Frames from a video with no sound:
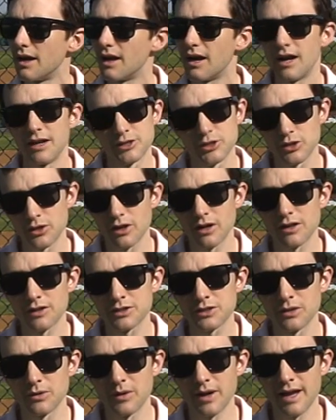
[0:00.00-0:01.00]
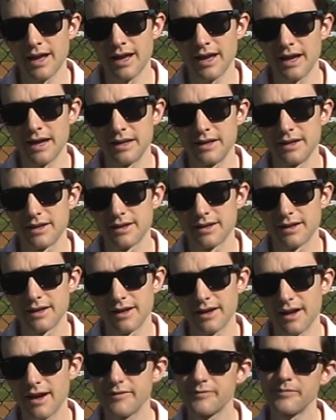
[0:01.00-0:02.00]
I should also add,
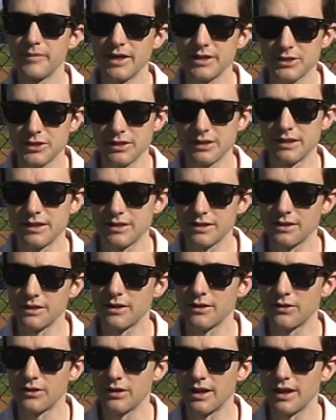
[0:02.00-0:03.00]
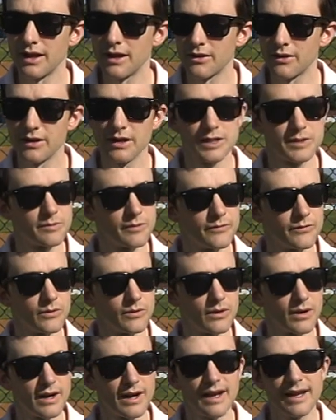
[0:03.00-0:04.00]
I've mentioned this in other areas
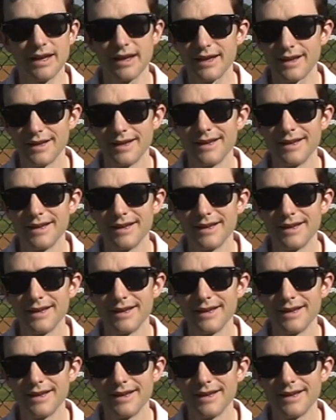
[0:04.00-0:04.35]
before. Hey,